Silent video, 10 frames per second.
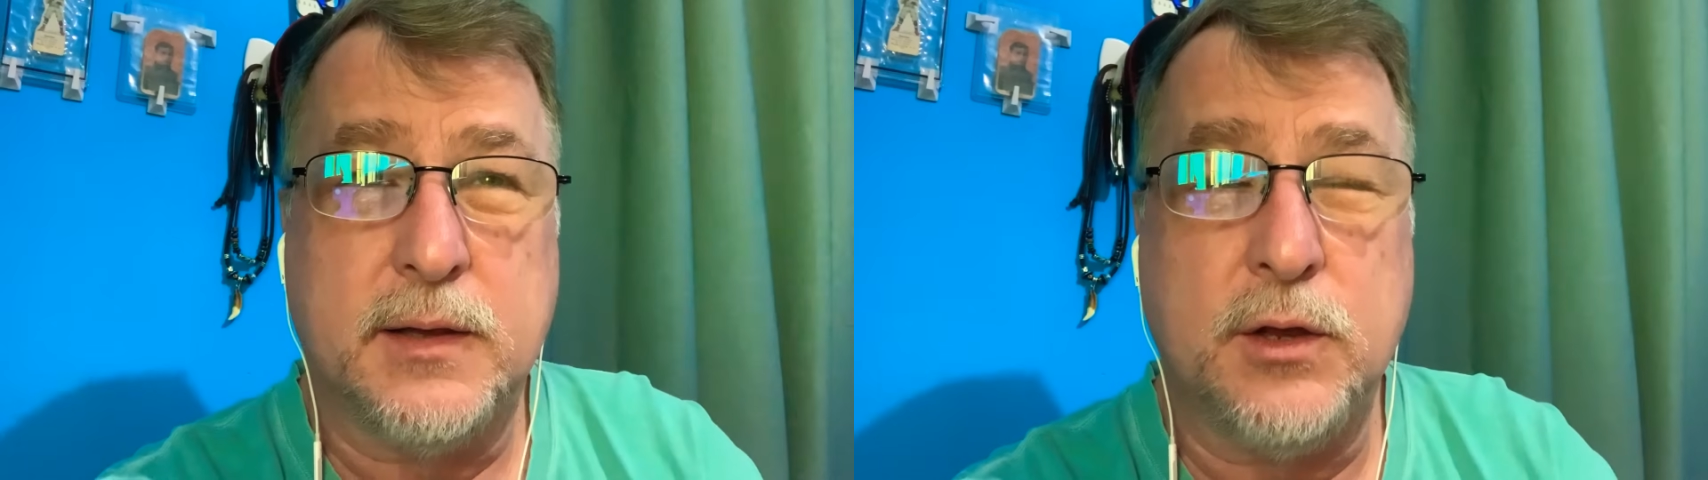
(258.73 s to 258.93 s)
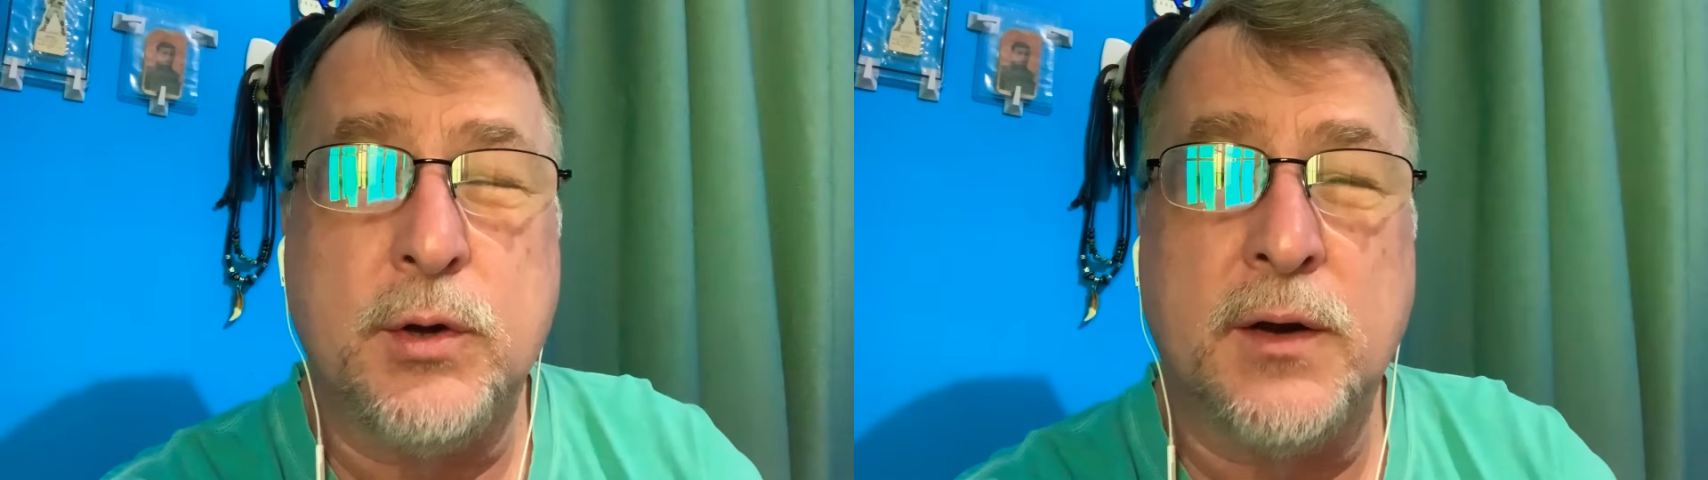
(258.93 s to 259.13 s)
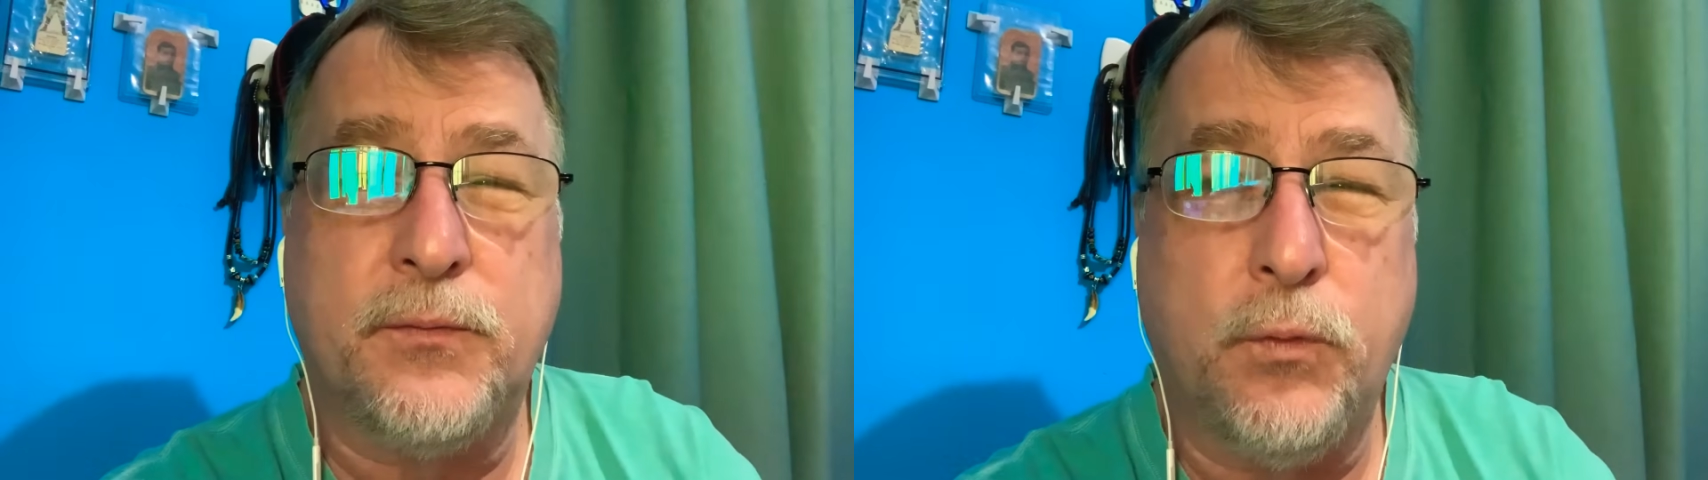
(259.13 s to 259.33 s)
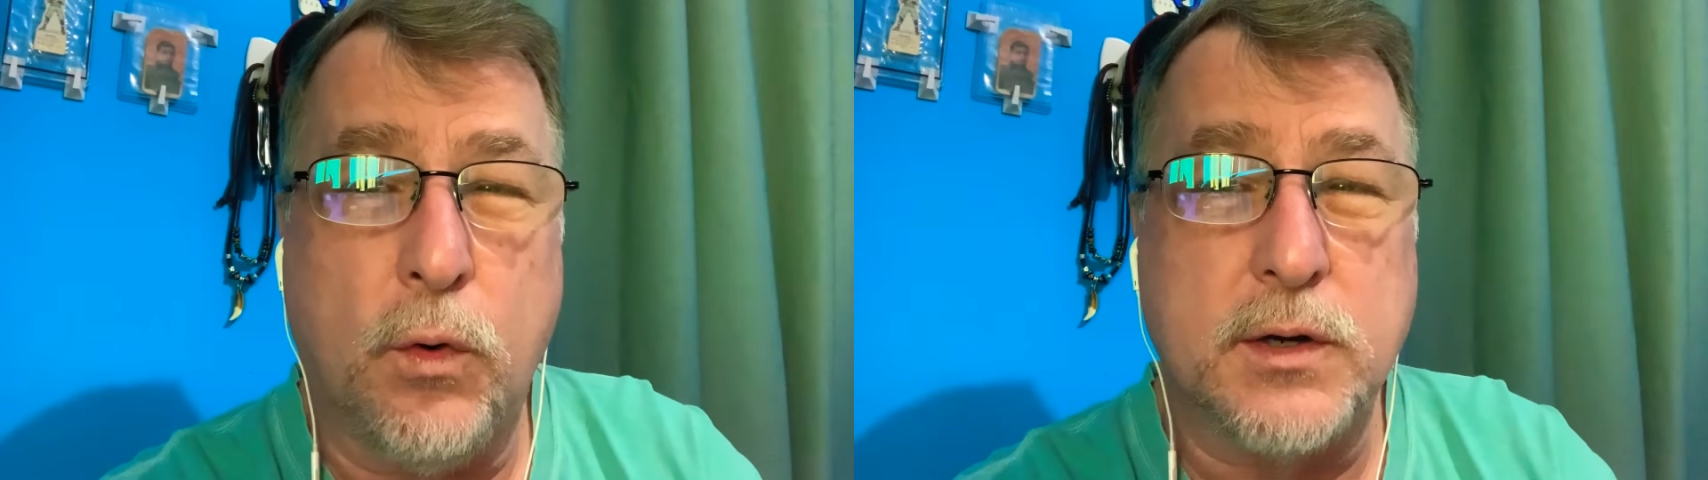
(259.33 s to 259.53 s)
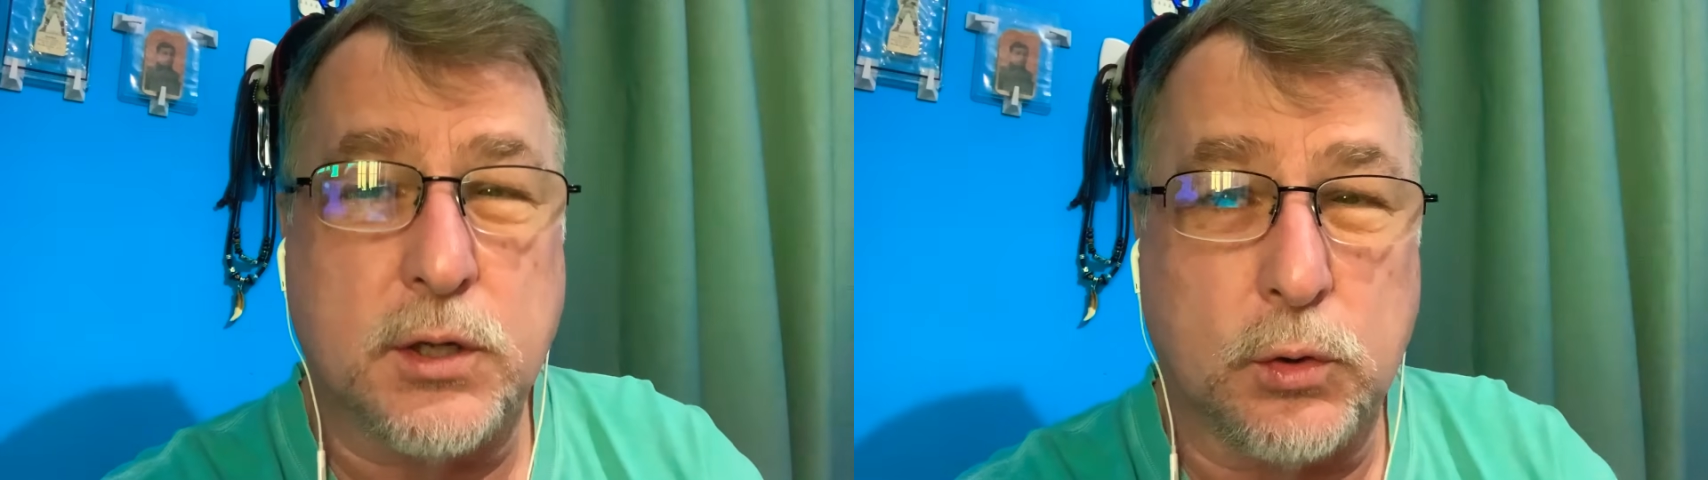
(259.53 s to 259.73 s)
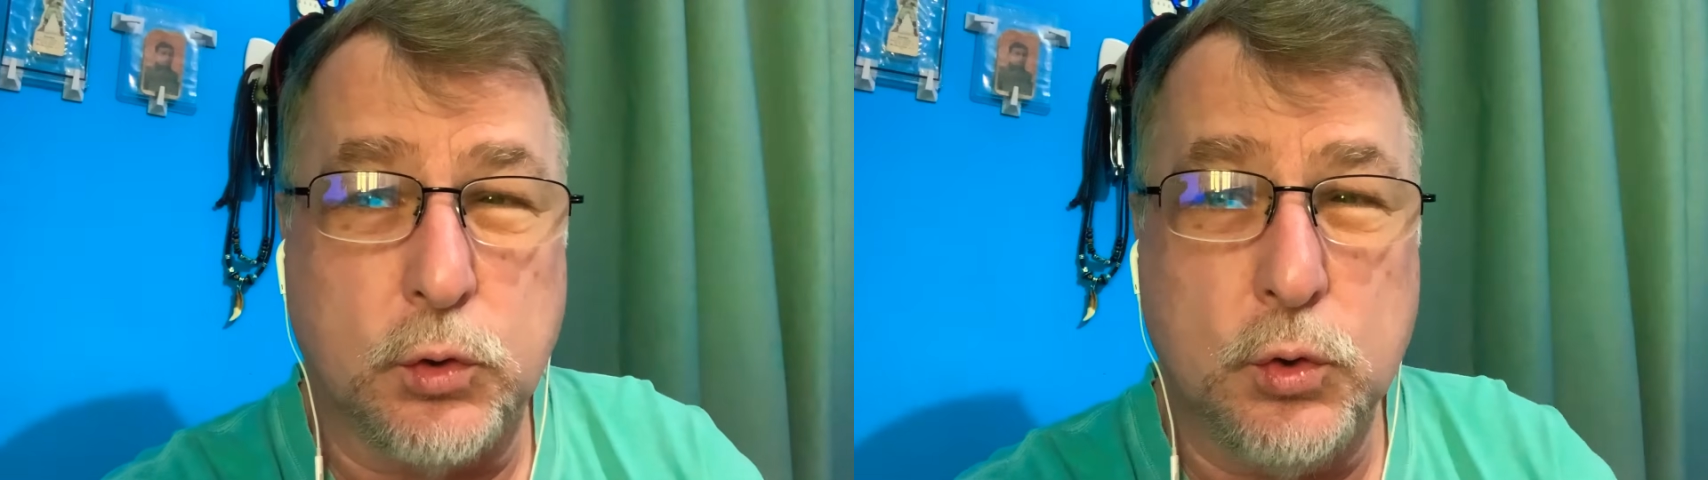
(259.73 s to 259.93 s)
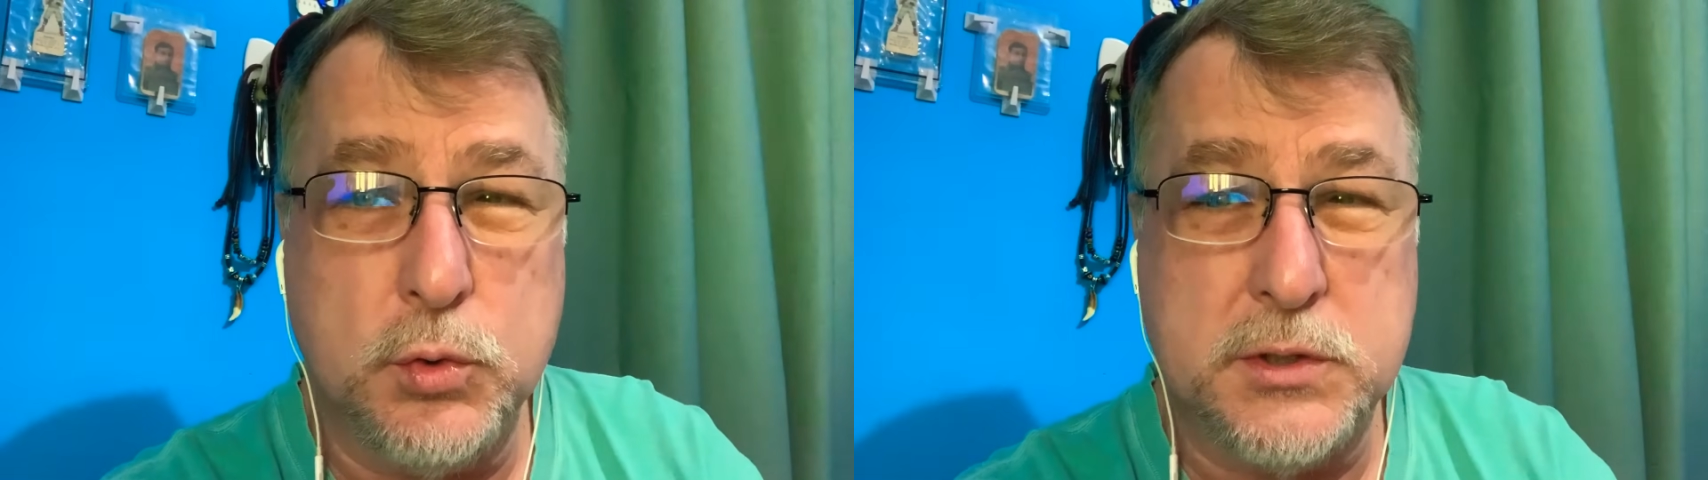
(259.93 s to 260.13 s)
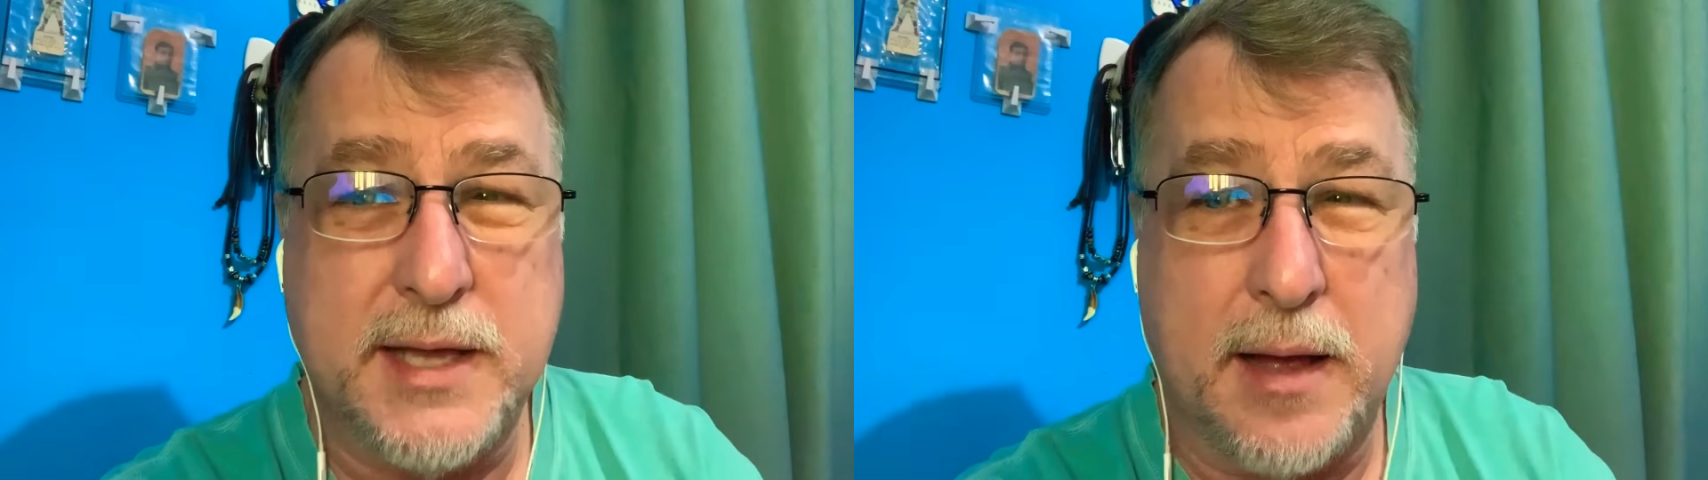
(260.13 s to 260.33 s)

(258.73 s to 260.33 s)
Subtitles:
that you can afford to lose